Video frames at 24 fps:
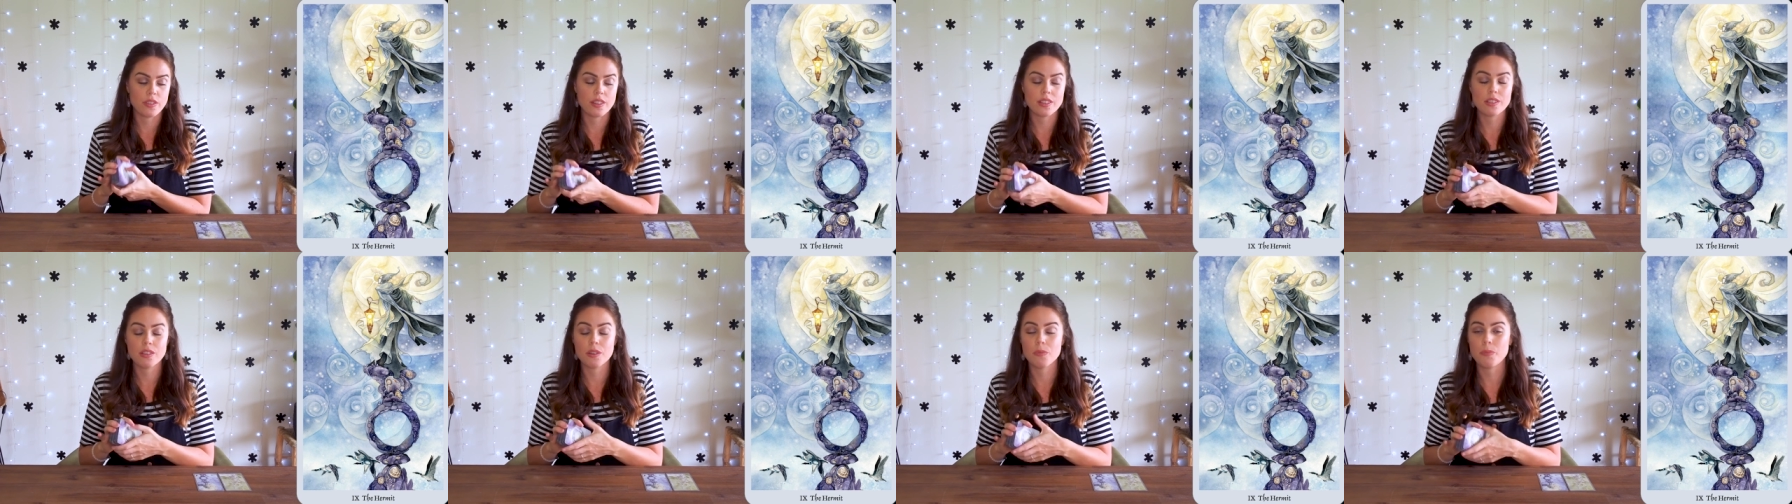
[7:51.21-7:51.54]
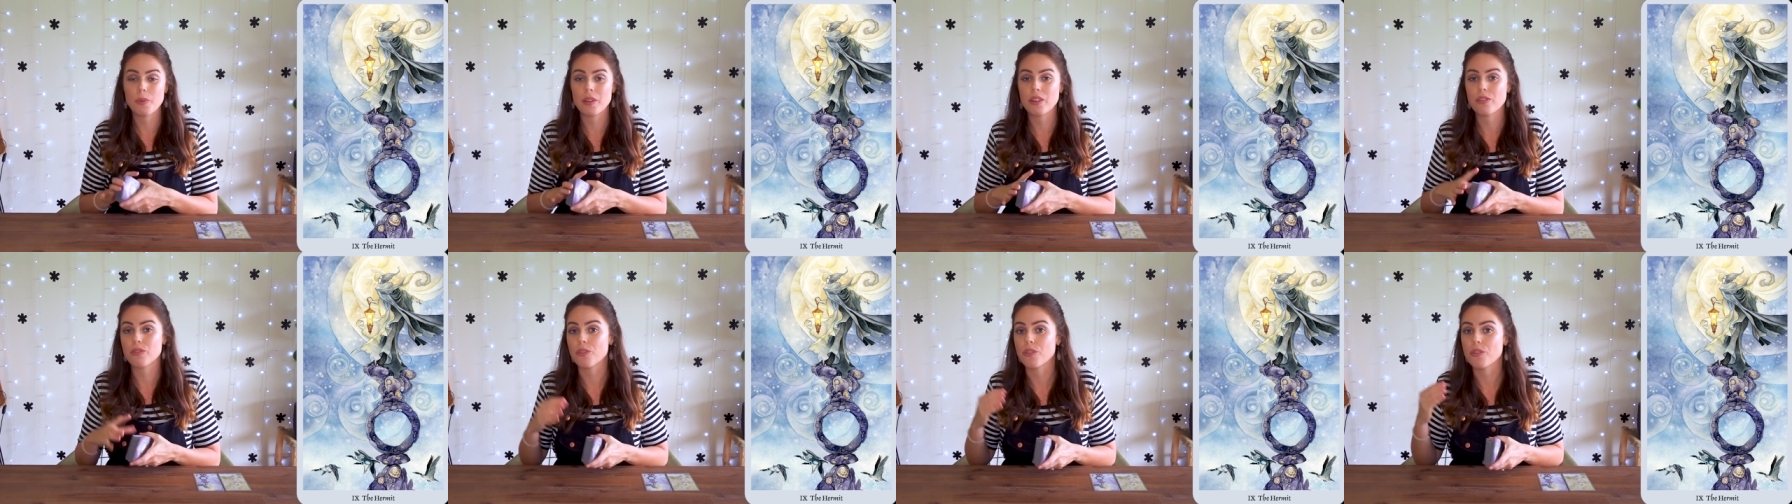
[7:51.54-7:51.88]
This could
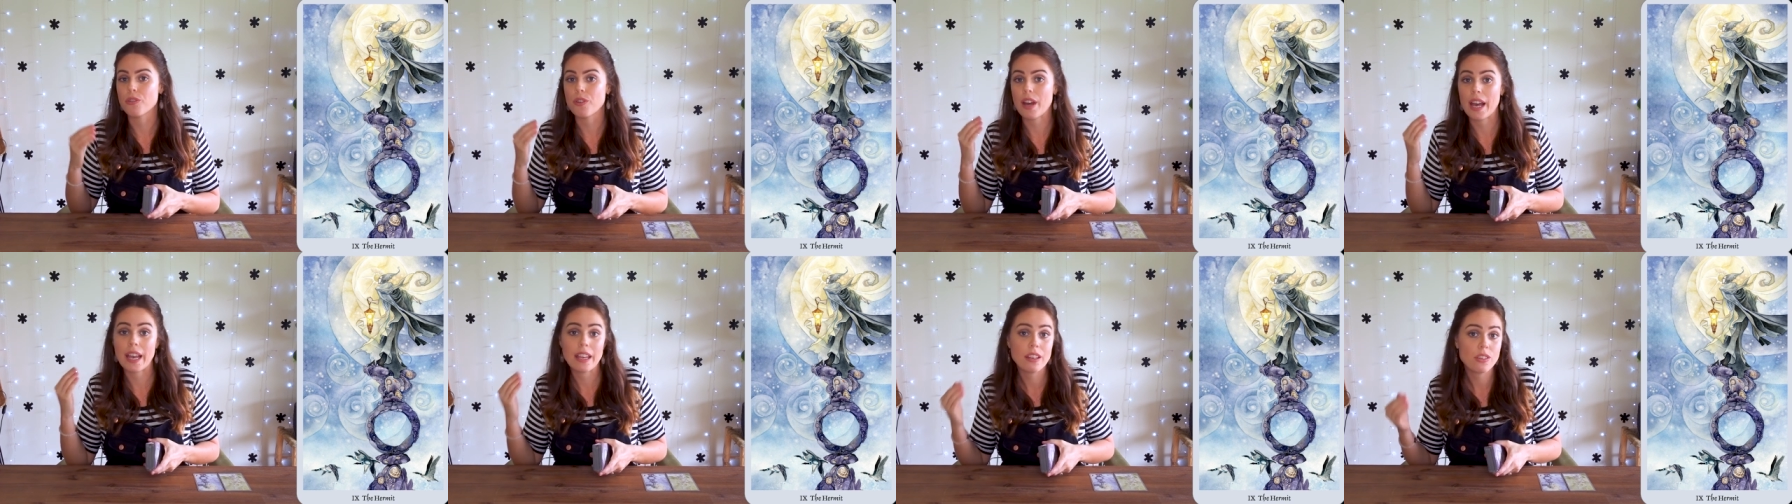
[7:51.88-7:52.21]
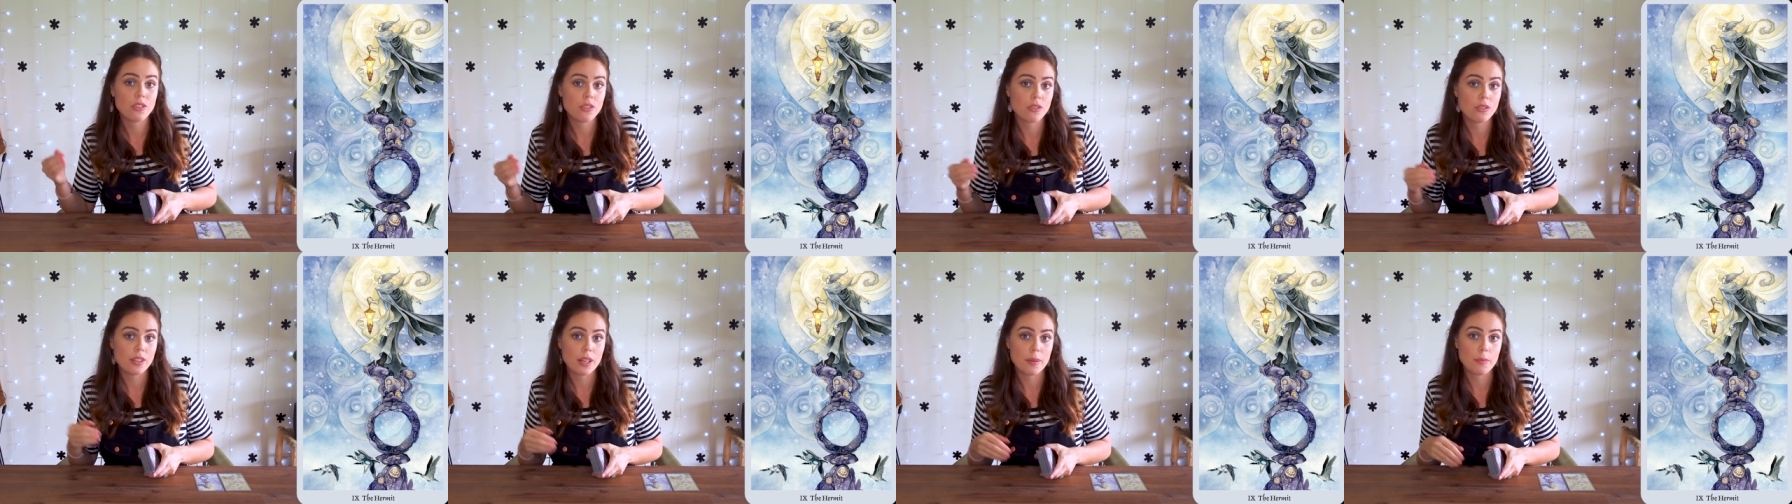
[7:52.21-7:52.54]
be through
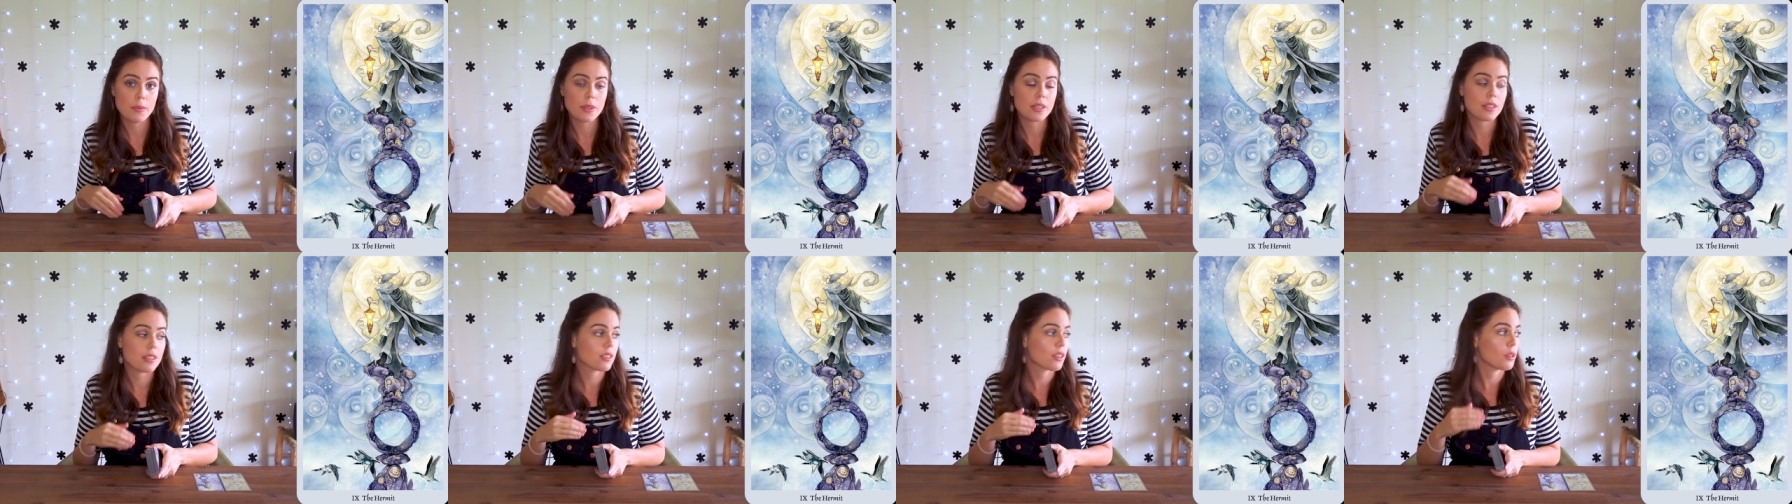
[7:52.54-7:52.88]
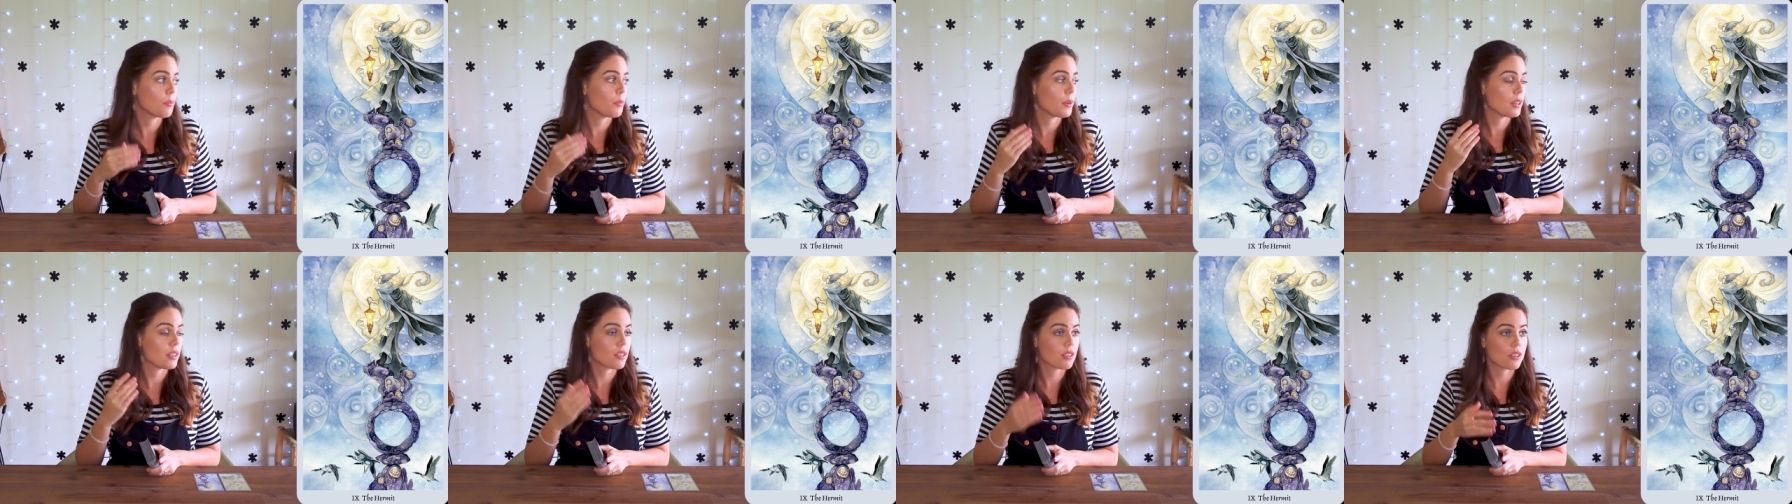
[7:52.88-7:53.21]
angel numbers. This
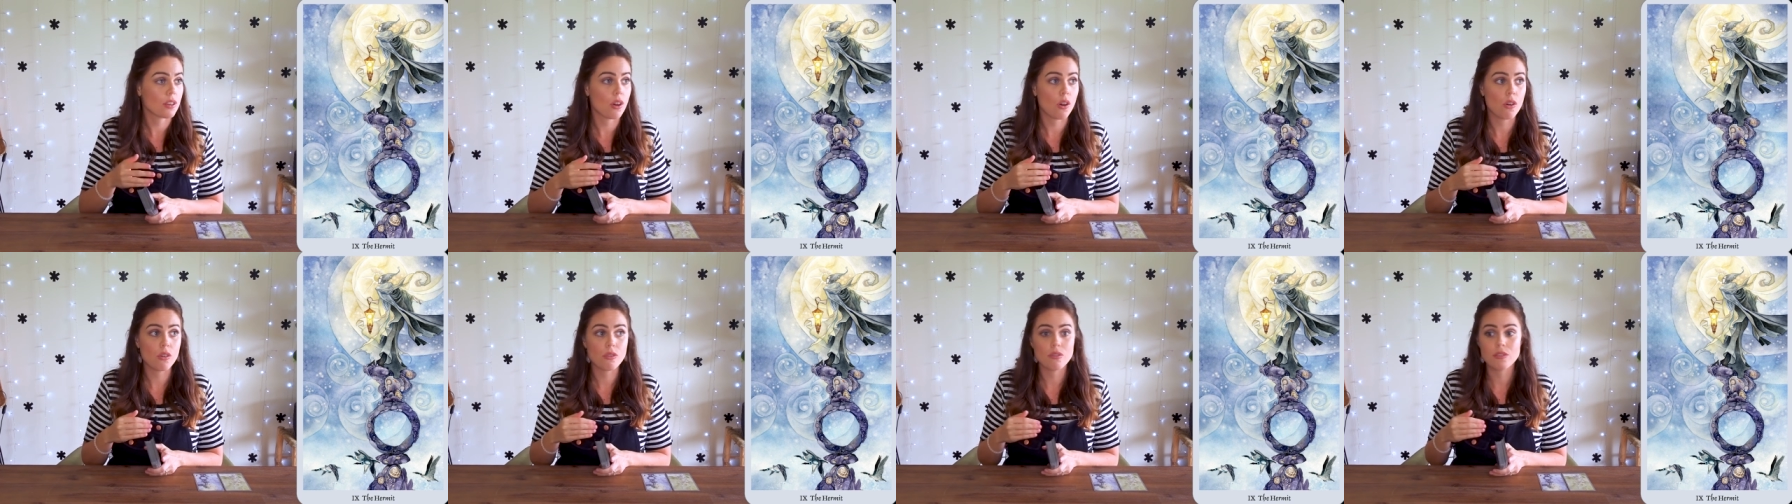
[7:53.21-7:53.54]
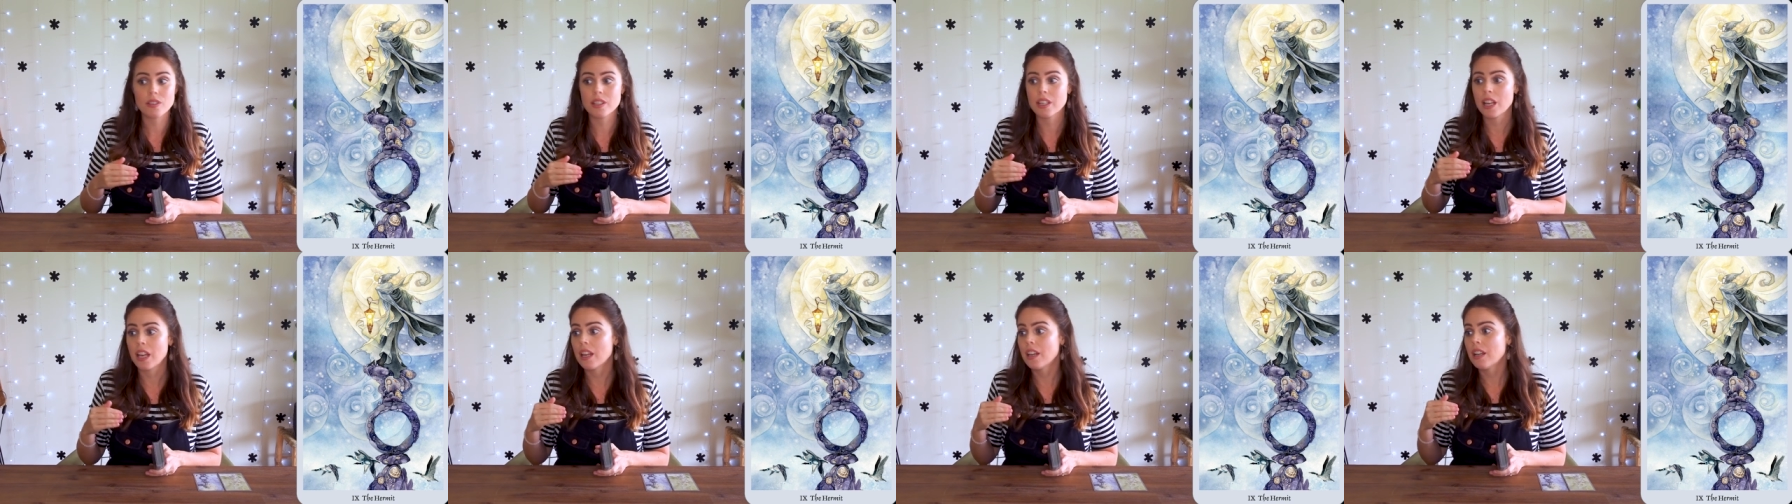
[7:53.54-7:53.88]
could be
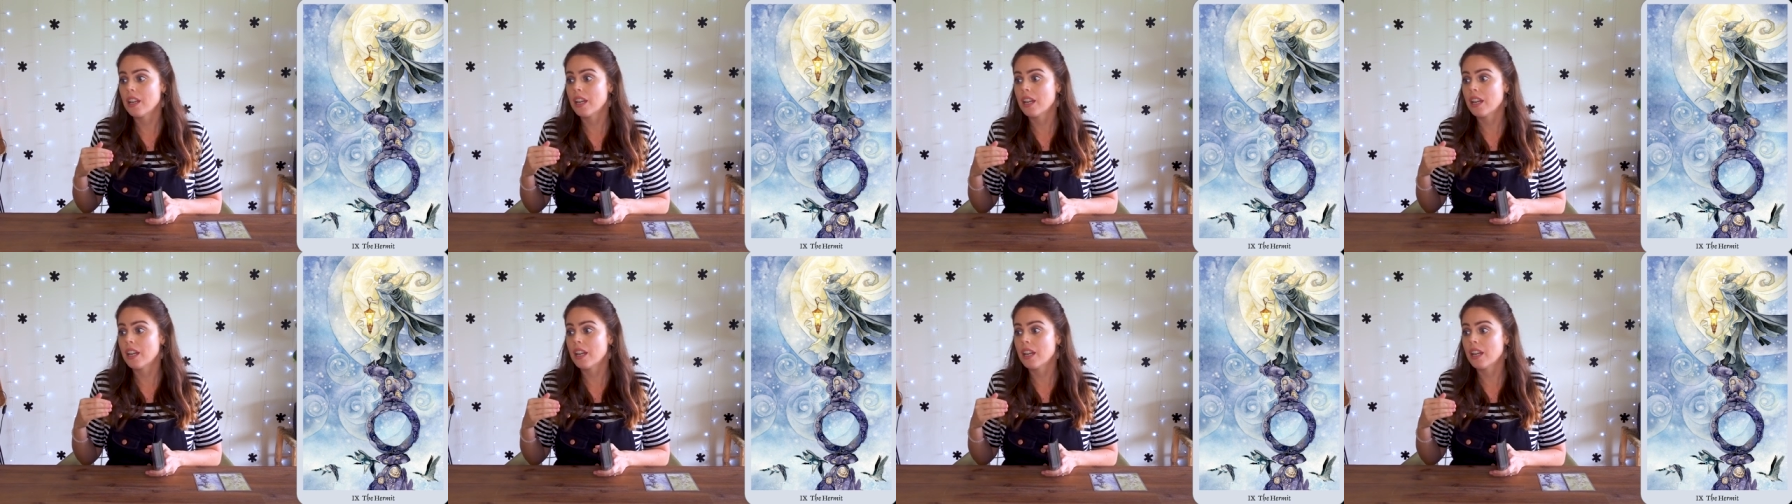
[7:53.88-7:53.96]
songs.